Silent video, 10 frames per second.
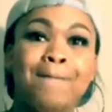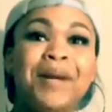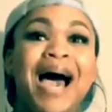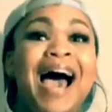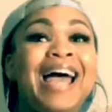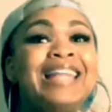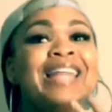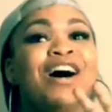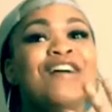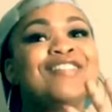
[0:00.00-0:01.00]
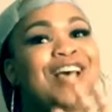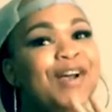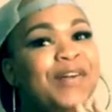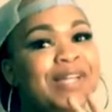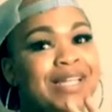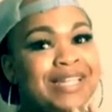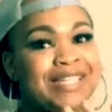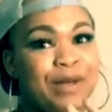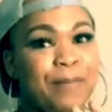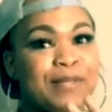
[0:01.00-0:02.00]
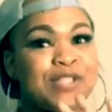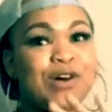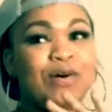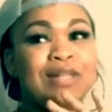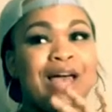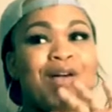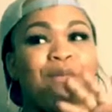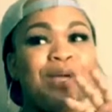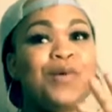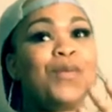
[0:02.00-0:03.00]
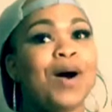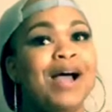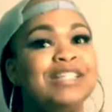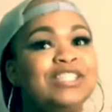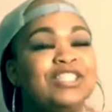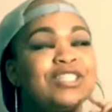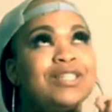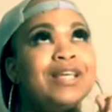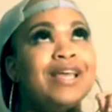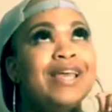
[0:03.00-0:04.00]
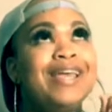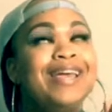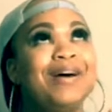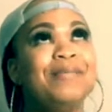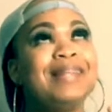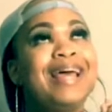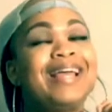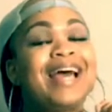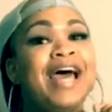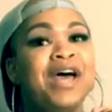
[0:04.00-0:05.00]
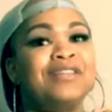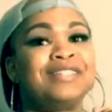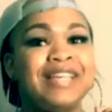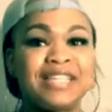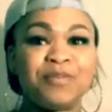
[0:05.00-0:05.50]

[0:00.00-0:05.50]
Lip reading: but I love Tariq in this episode. Like, we watched him, like, his